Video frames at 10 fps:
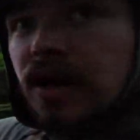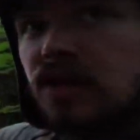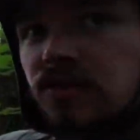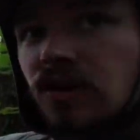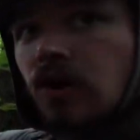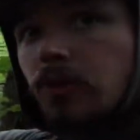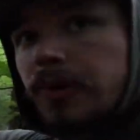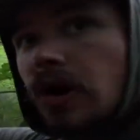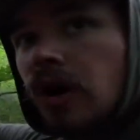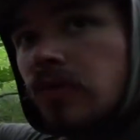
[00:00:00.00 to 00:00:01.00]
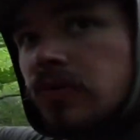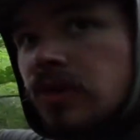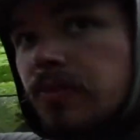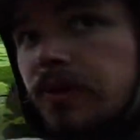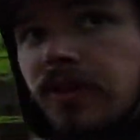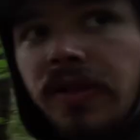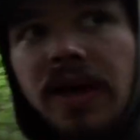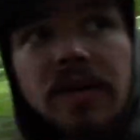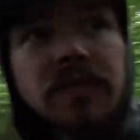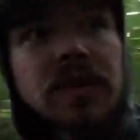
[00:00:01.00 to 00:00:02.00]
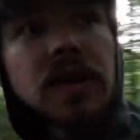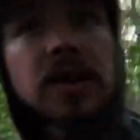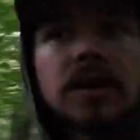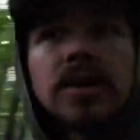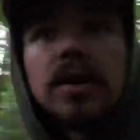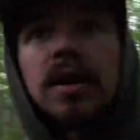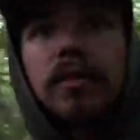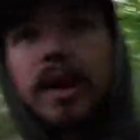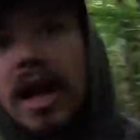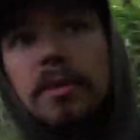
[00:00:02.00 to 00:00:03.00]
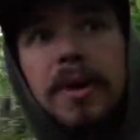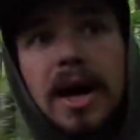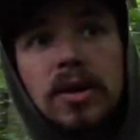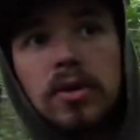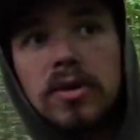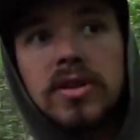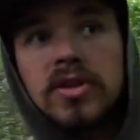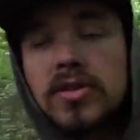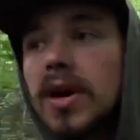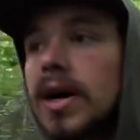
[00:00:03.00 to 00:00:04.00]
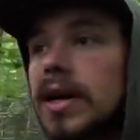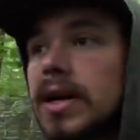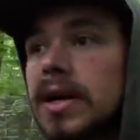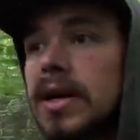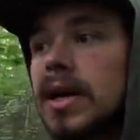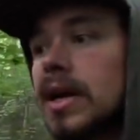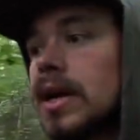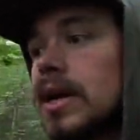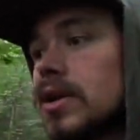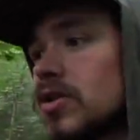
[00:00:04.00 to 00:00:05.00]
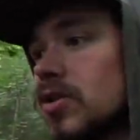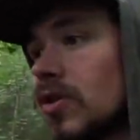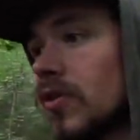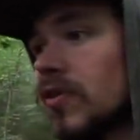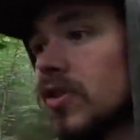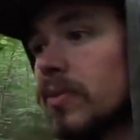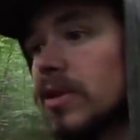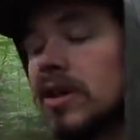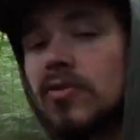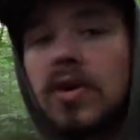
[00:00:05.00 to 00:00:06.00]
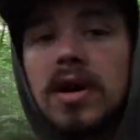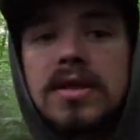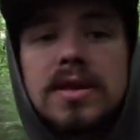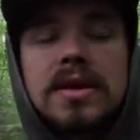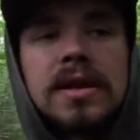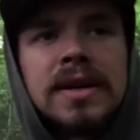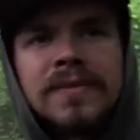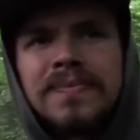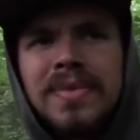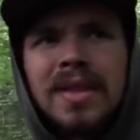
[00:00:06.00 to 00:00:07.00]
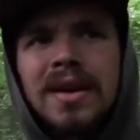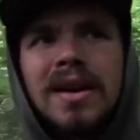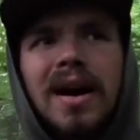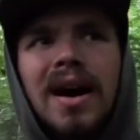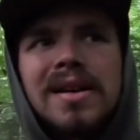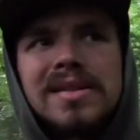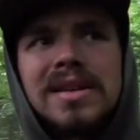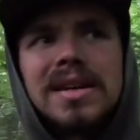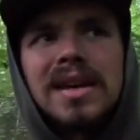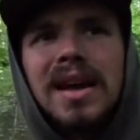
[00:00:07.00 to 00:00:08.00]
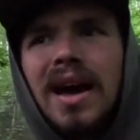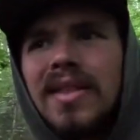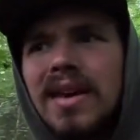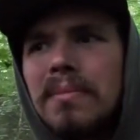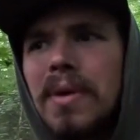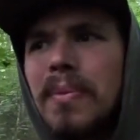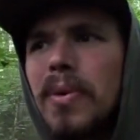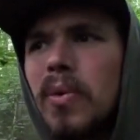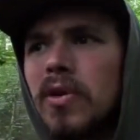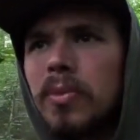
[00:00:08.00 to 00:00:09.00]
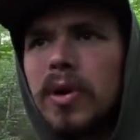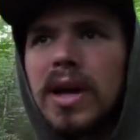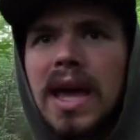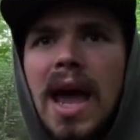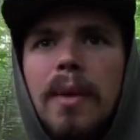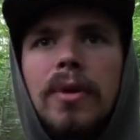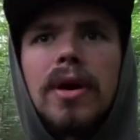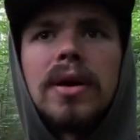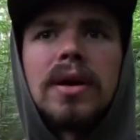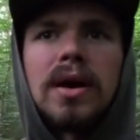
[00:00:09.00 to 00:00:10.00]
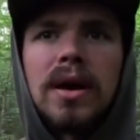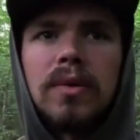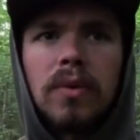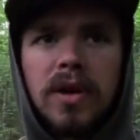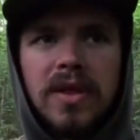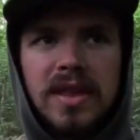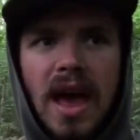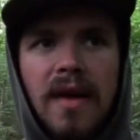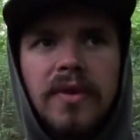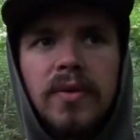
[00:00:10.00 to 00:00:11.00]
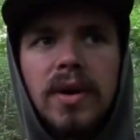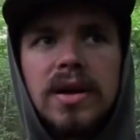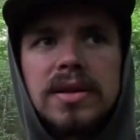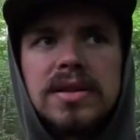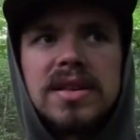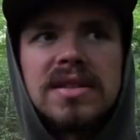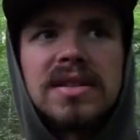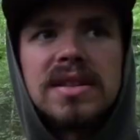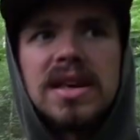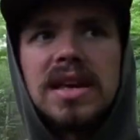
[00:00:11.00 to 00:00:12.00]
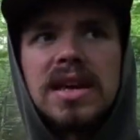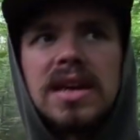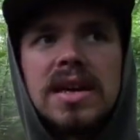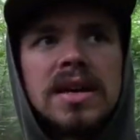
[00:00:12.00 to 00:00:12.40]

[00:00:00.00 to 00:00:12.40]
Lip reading: It's the open hardwoods up on the left. I'm gonna head back towards the truck and just look for some of these runs. Honestly, I think it might be worth putting a camera on one of these heavy runs just to see,